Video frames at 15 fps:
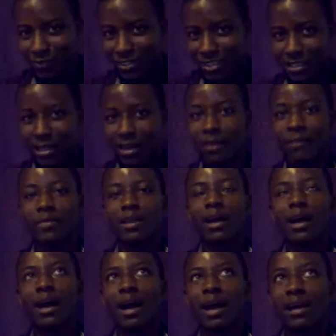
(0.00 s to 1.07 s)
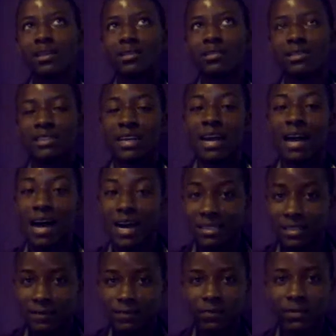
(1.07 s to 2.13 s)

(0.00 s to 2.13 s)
media, and the heart,